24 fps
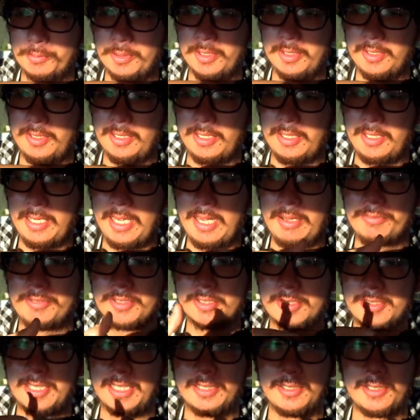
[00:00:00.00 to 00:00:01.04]
right? I have
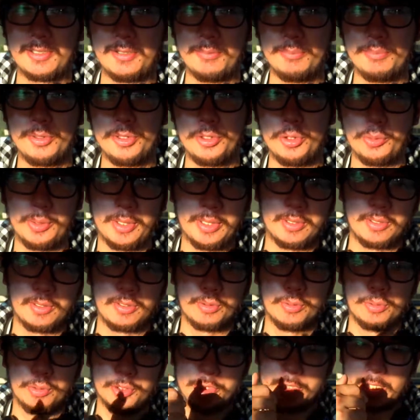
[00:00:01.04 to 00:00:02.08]
this thing that I'm doing
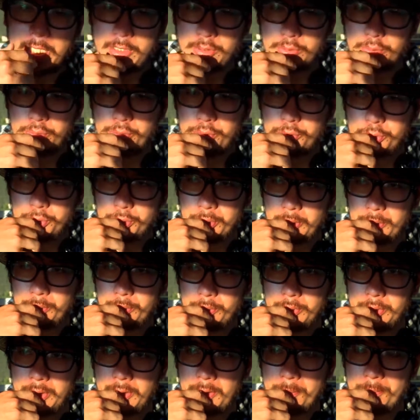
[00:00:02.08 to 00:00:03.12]
called Jazz Rouge,
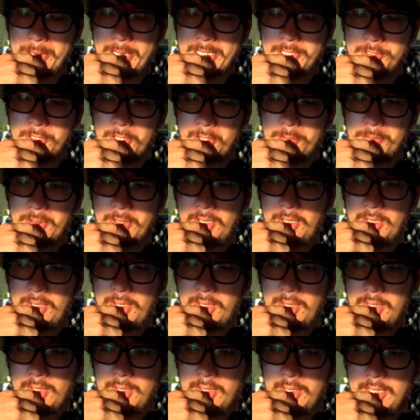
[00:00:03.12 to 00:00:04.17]
right, that I made up,
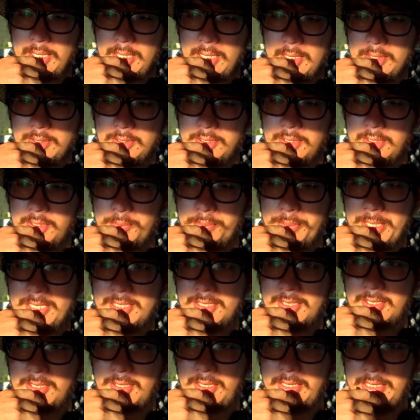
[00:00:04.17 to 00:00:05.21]
and
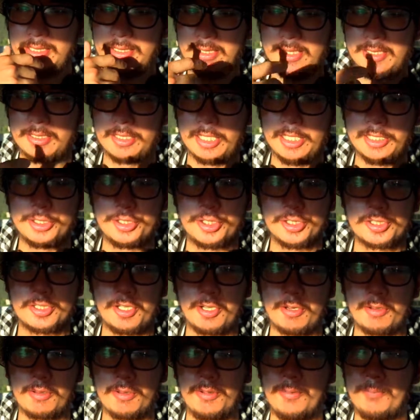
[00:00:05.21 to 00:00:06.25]
basically it's just
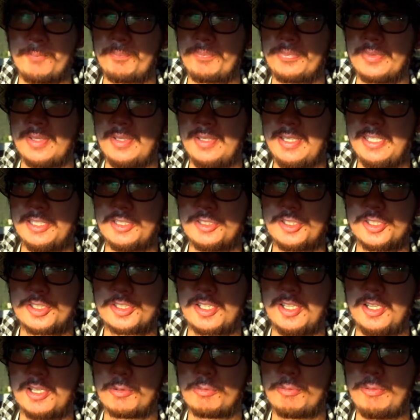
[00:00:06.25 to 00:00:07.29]
like
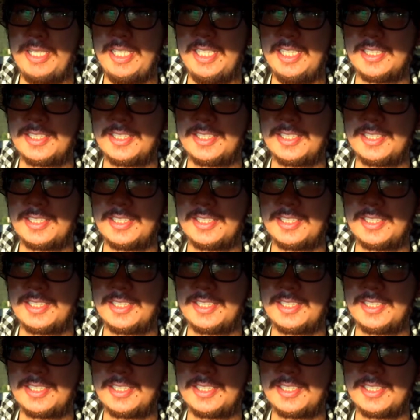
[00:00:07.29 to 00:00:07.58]
really